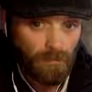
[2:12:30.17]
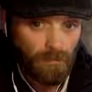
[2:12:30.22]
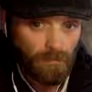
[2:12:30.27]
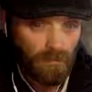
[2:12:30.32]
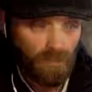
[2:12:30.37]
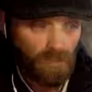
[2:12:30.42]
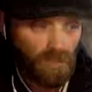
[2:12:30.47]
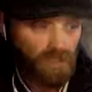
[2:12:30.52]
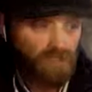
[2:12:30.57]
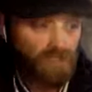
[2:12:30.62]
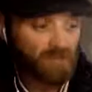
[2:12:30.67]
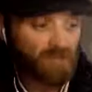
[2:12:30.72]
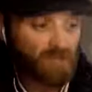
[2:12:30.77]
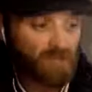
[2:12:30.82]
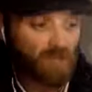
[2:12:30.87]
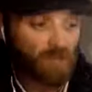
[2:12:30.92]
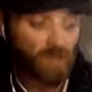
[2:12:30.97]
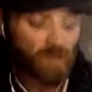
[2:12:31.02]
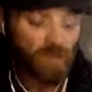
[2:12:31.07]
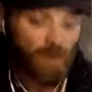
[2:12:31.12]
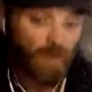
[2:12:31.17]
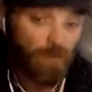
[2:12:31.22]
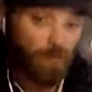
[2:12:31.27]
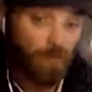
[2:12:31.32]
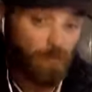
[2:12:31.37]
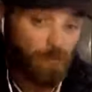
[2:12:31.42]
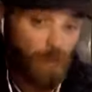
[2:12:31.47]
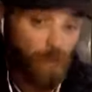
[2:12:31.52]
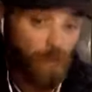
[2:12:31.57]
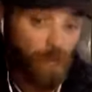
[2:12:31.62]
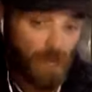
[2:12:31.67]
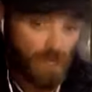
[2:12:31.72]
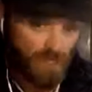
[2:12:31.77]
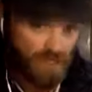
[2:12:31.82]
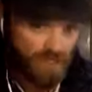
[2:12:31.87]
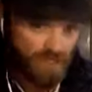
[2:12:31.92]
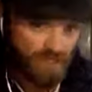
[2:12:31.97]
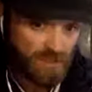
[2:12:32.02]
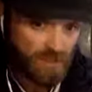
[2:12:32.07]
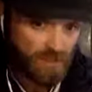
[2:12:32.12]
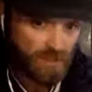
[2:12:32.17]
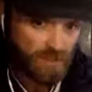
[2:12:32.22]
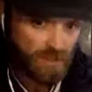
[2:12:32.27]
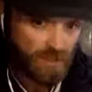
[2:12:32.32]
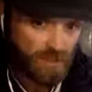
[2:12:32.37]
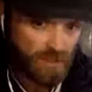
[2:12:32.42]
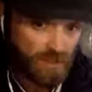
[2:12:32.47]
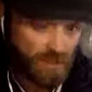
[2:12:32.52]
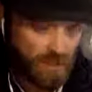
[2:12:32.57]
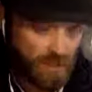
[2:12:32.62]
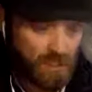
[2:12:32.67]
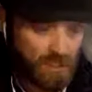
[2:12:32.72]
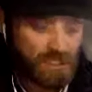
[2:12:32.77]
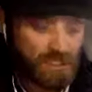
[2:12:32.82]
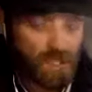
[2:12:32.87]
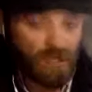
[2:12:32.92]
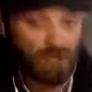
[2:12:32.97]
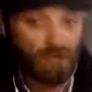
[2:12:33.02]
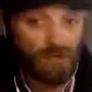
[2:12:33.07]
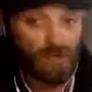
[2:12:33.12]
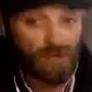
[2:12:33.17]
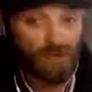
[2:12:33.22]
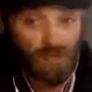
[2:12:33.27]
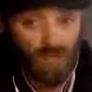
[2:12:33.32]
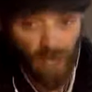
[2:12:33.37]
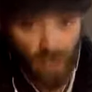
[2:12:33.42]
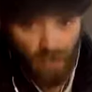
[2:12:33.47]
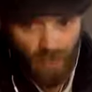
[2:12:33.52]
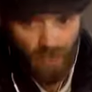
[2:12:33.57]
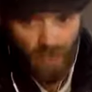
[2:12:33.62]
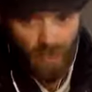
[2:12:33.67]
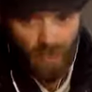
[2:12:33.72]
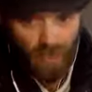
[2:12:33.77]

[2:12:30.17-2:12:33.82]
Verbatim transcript: Because they become your focus instead of your job.